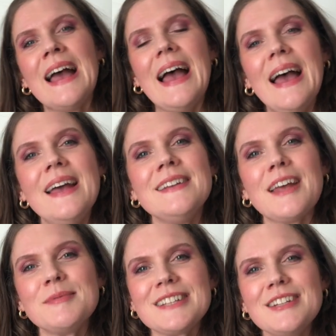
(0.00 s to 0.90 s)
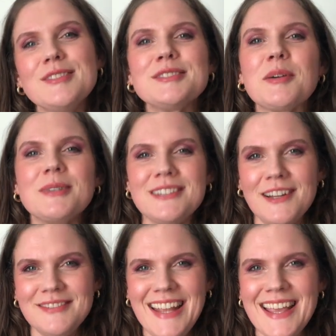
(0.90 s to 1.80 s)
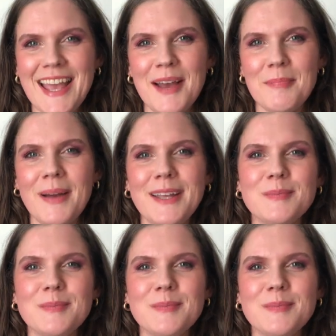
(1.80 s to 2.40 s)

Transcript: and I'm sending you so much love. Take care. Bye.